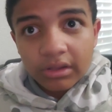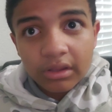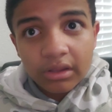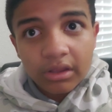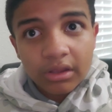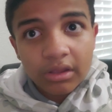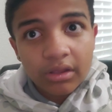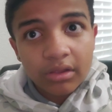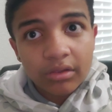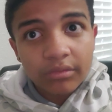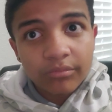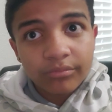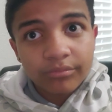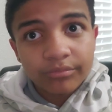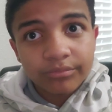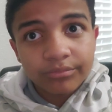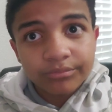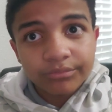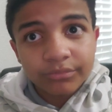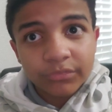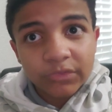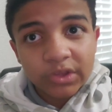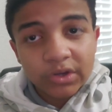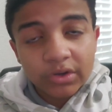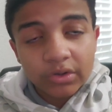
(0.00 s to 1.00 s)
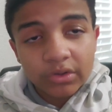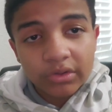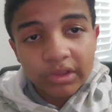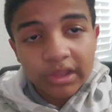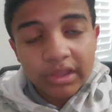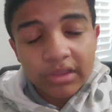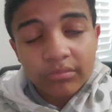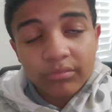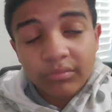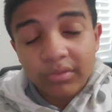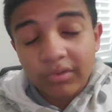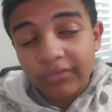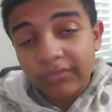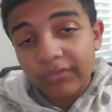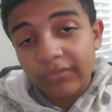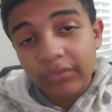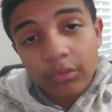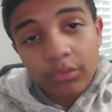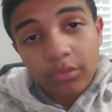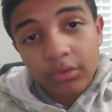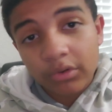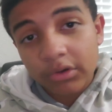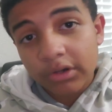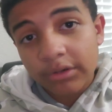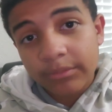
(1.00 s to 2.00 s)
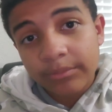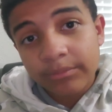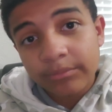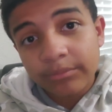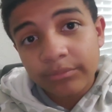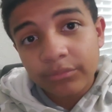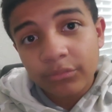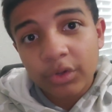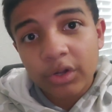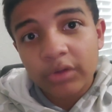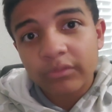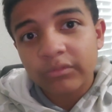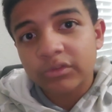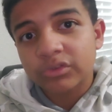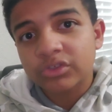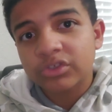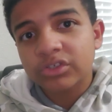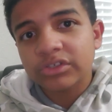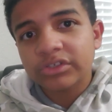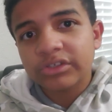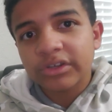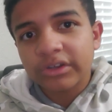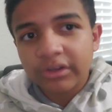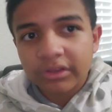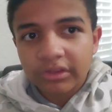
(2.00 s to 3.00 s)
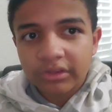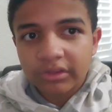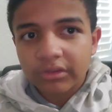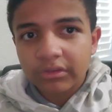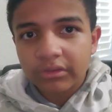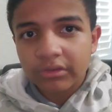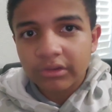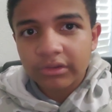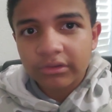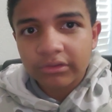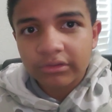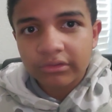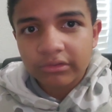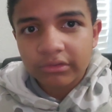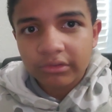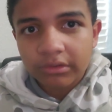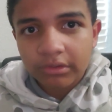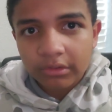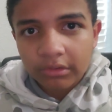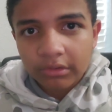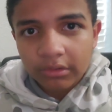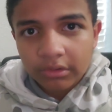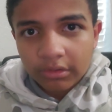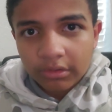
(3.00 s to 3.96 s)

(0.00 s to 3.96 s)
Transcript: um, you know, like before, whenever she didn't kill us.